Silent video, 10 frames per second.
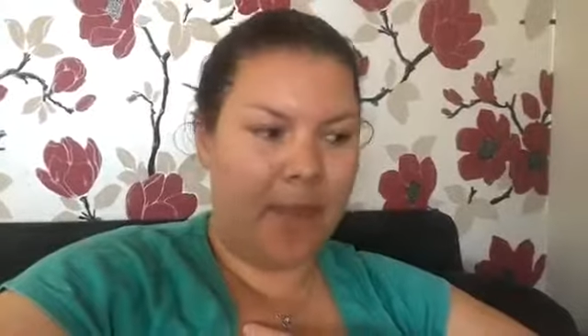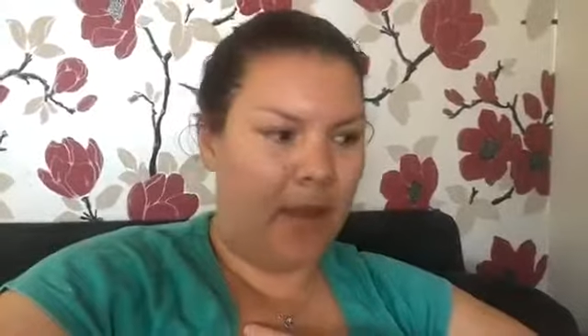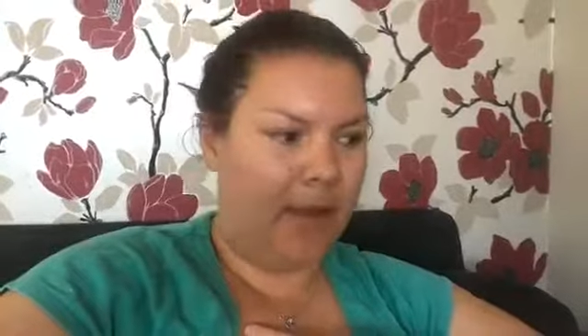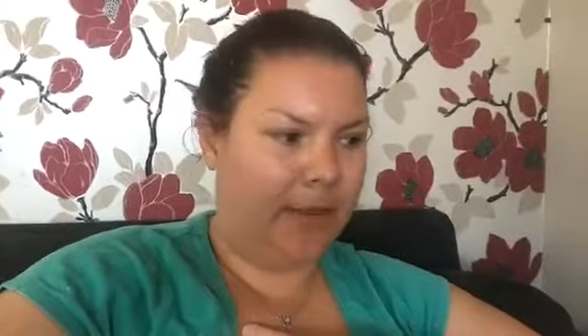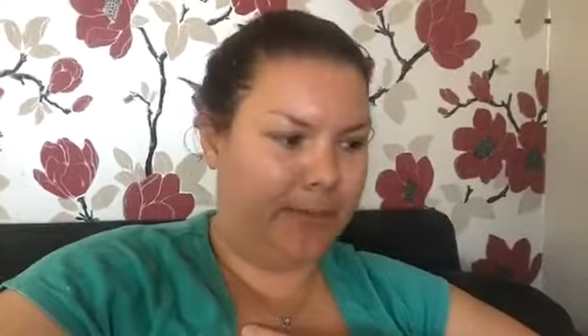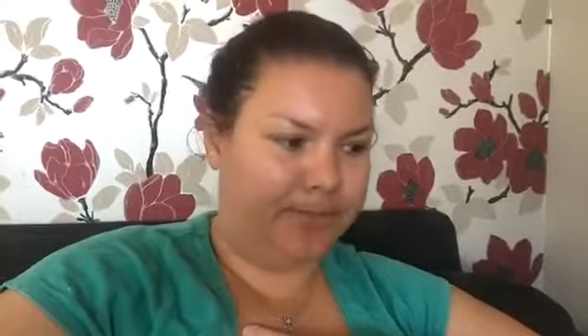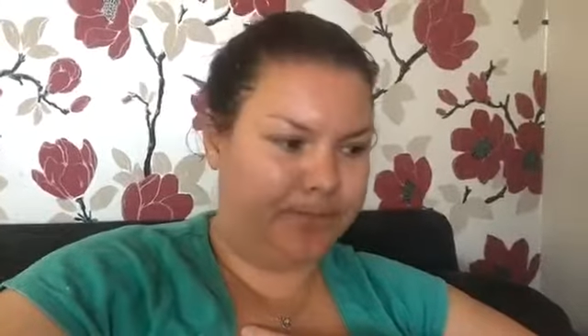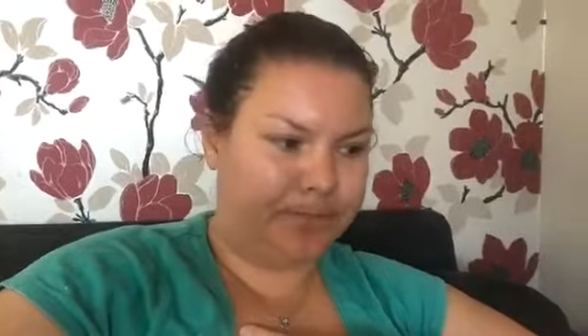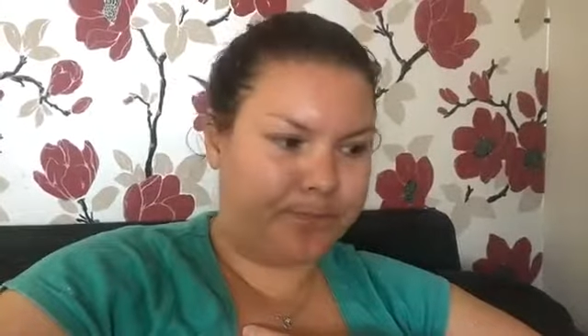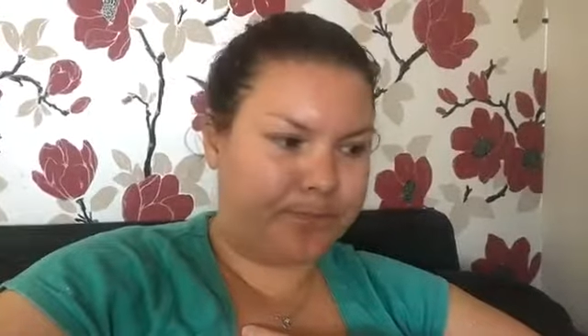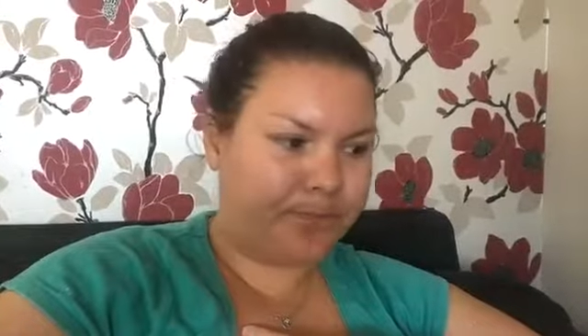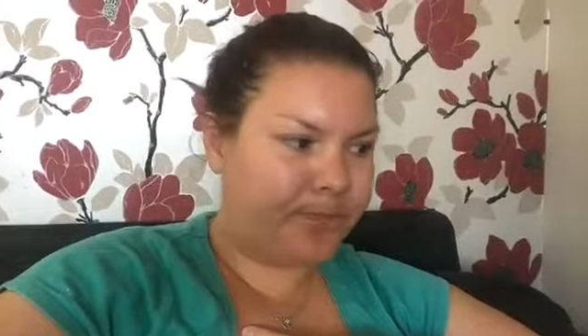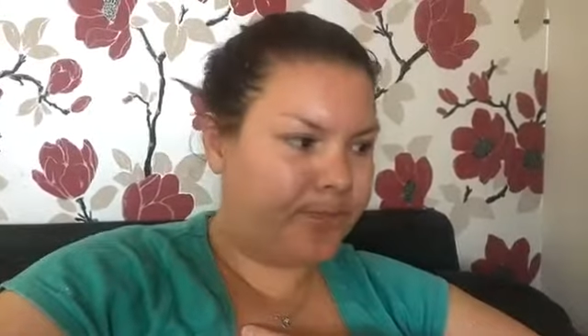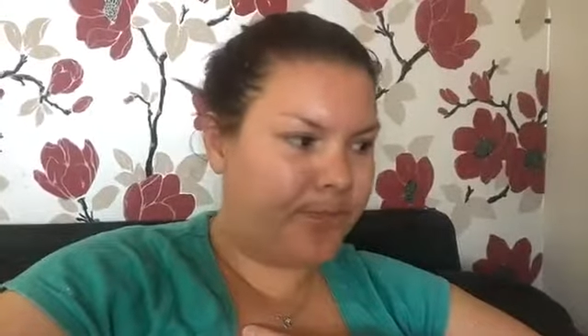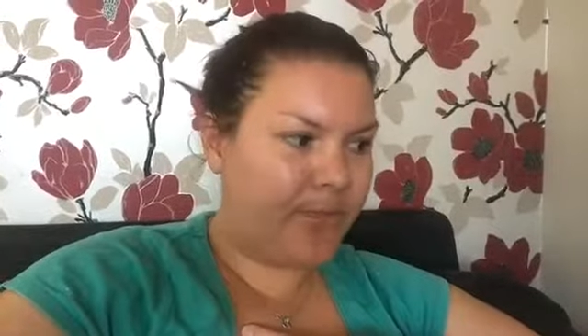And
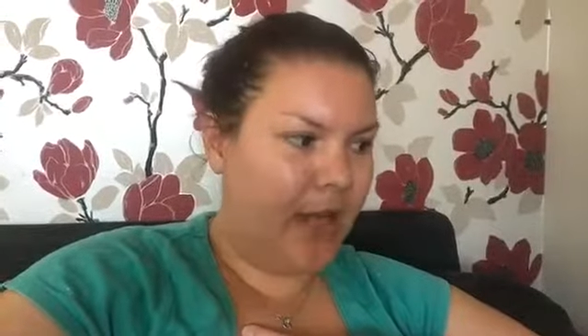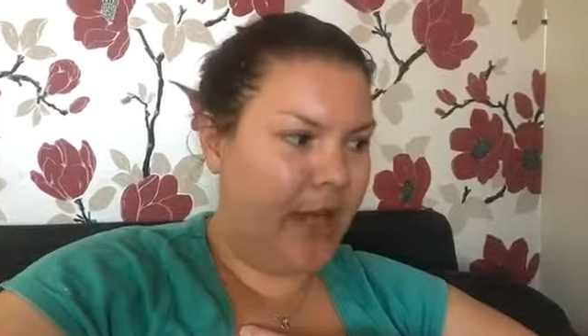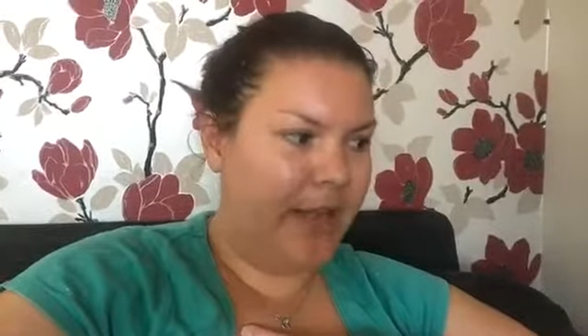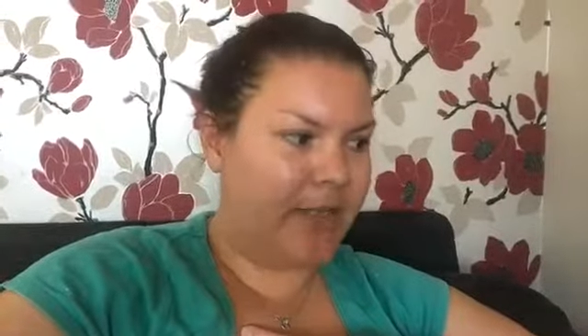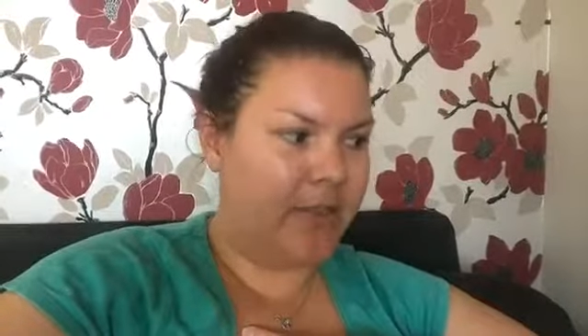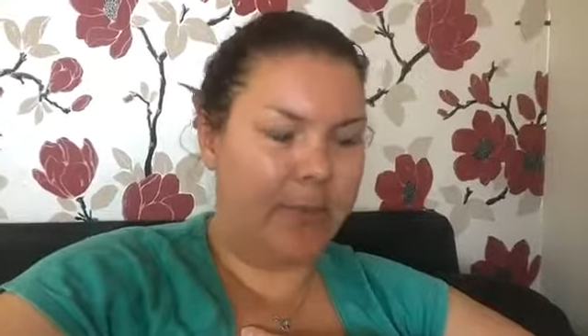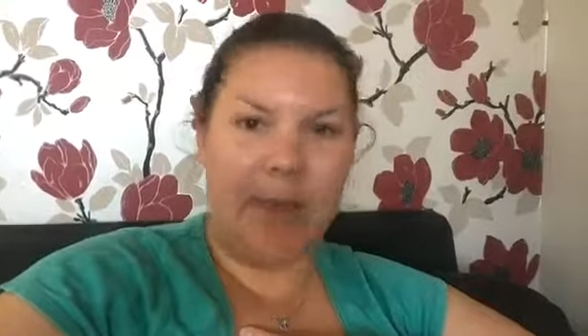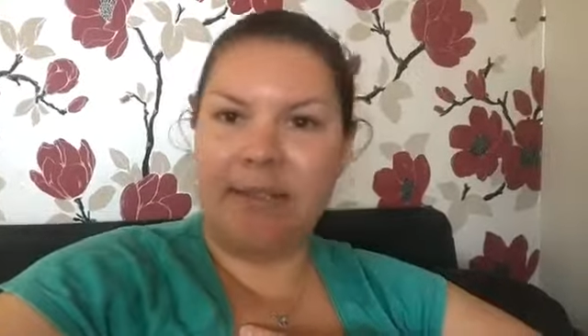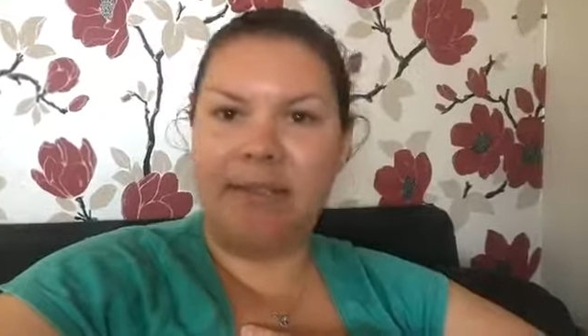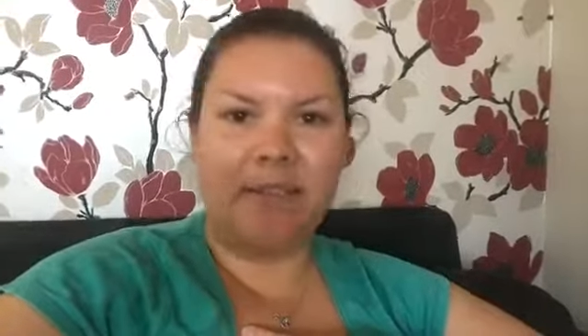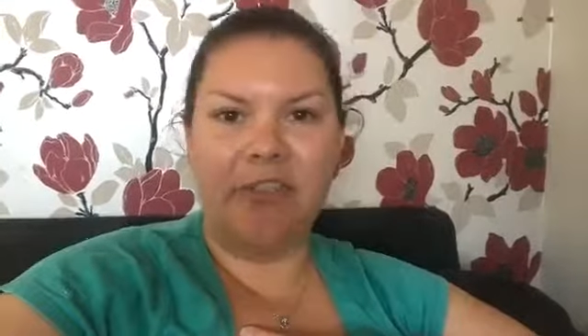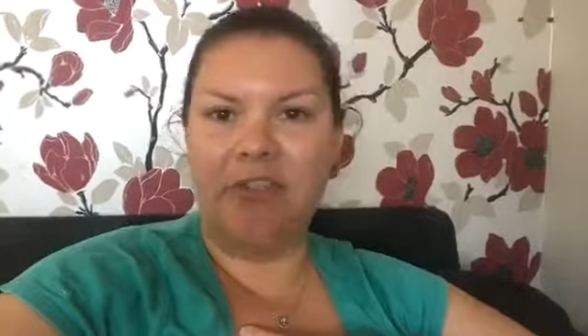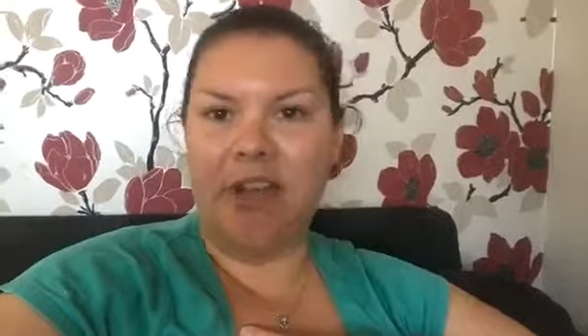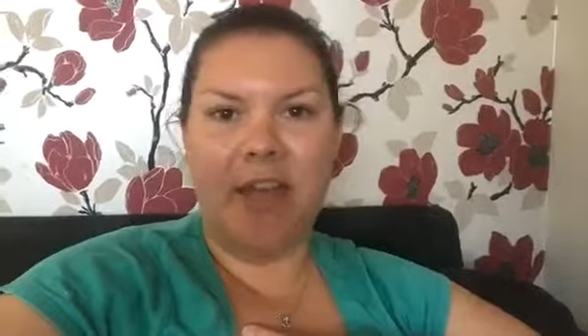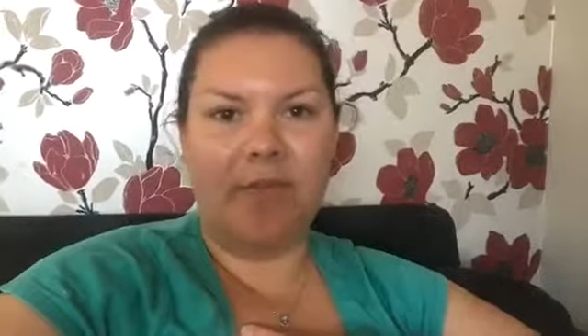it's the best
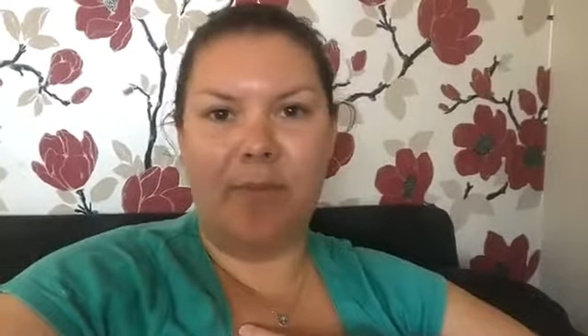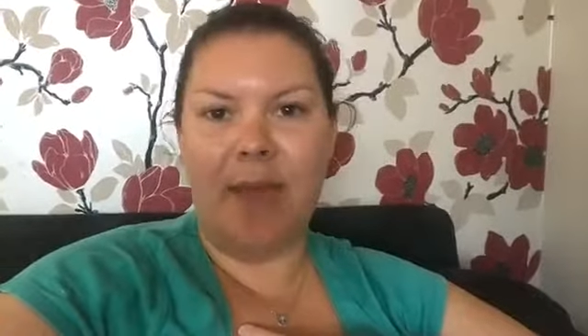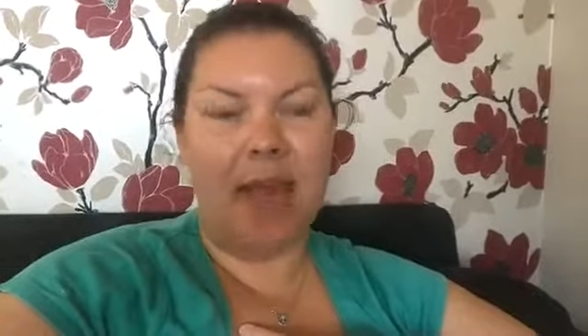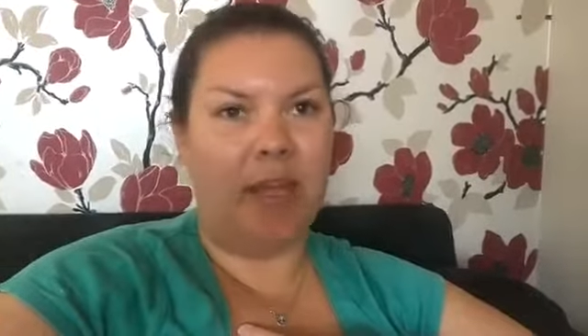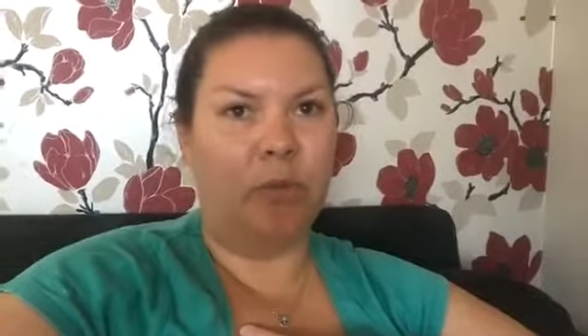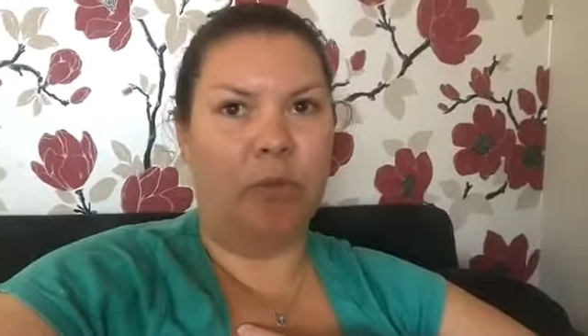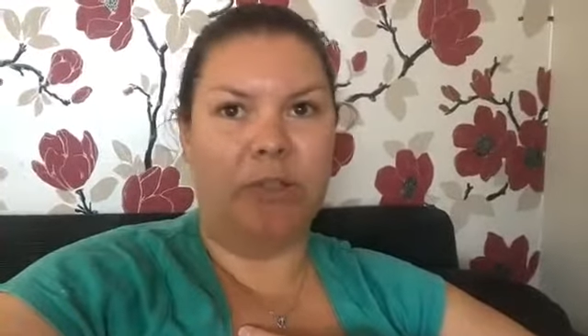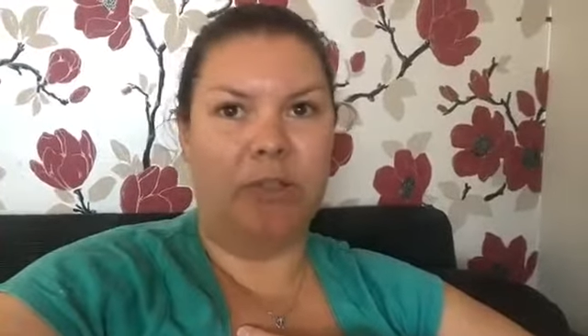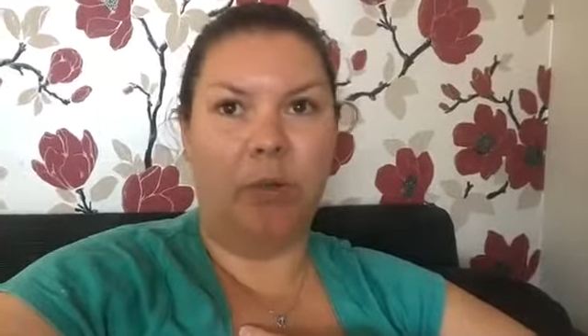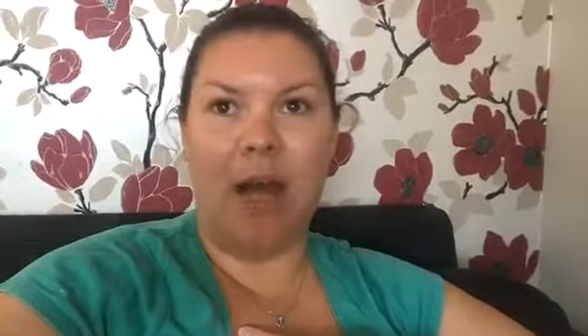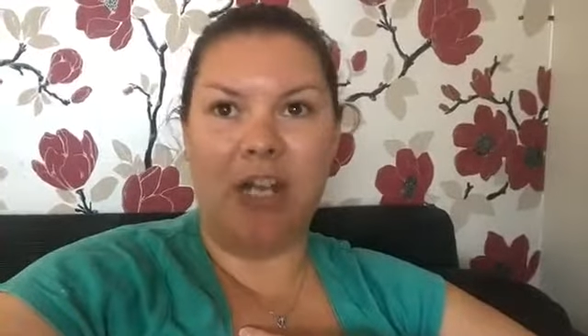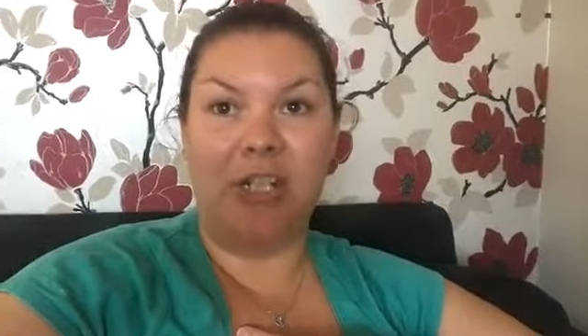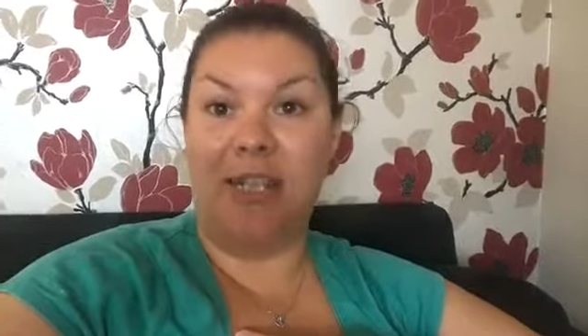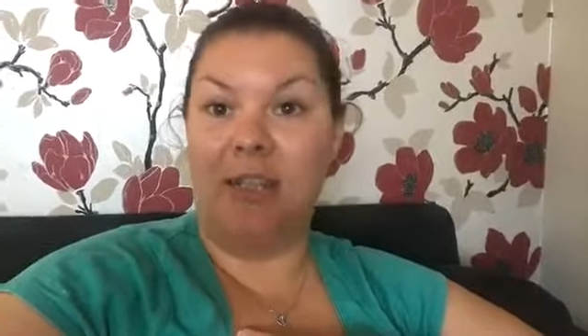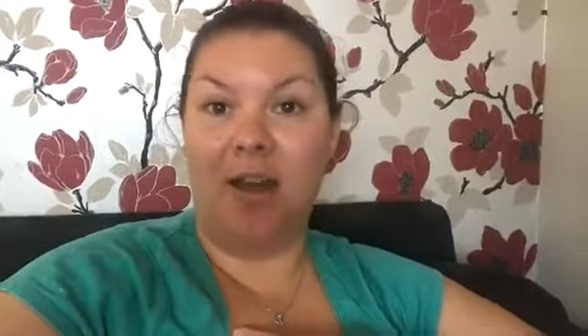decision I ever made, was to
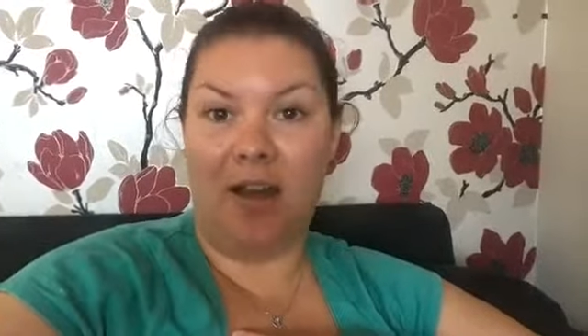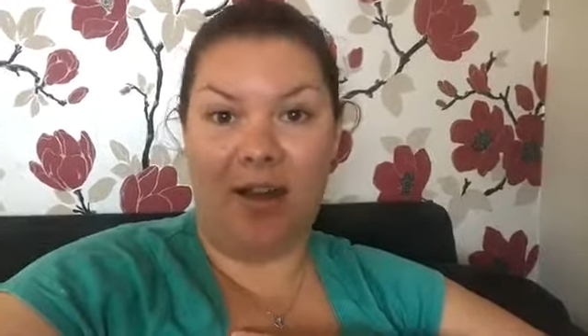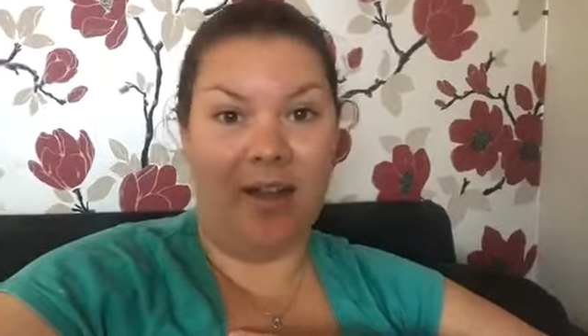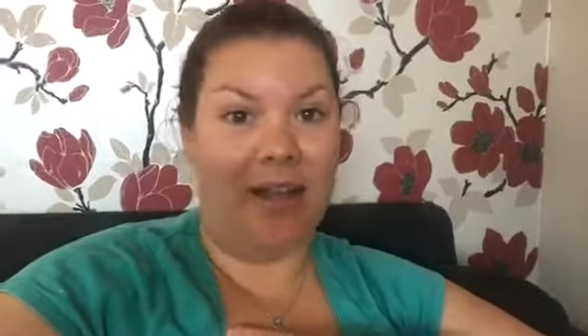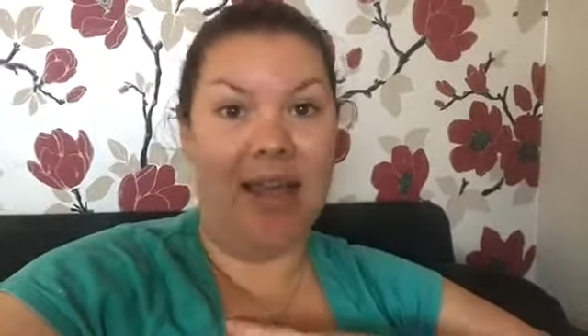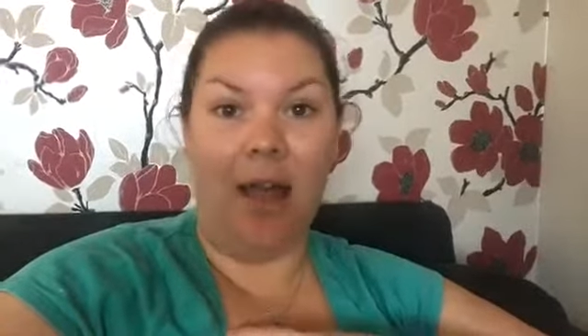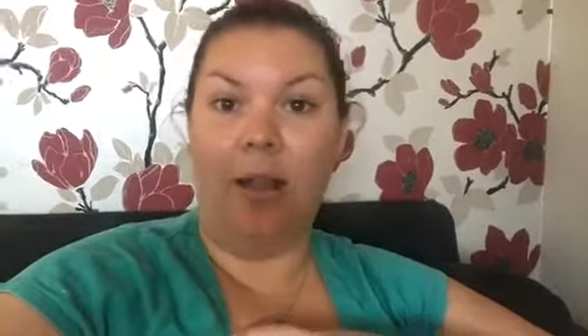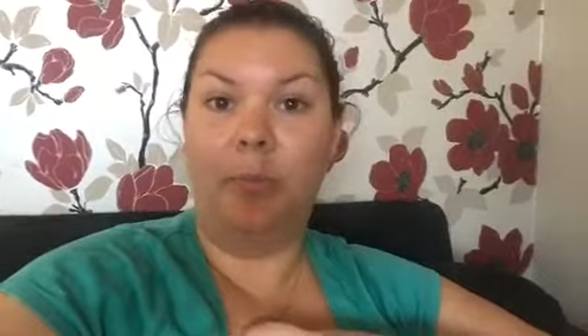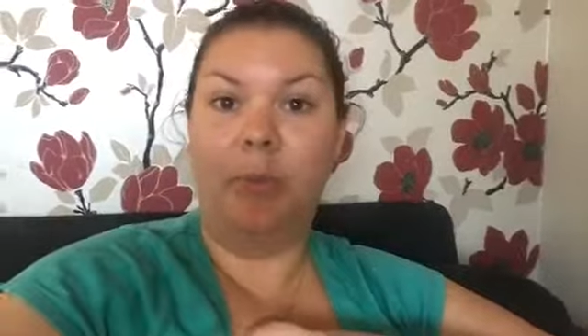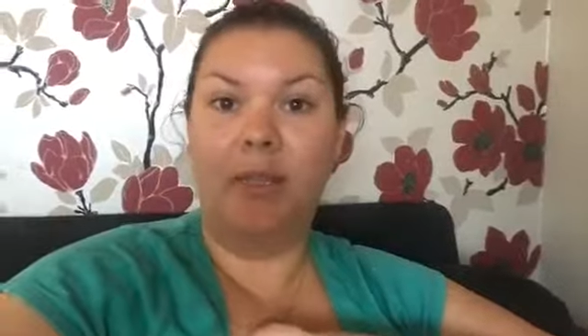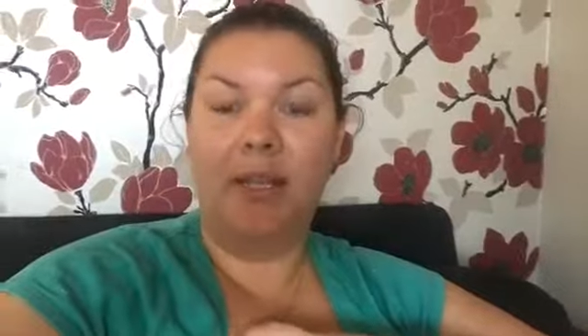actually hire help